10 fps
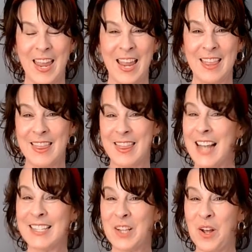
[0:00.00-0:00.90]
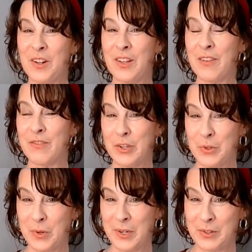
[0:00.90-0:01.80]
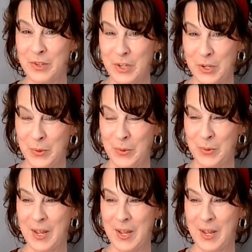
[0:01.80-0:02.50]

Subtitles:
And that's all of tutorial 2.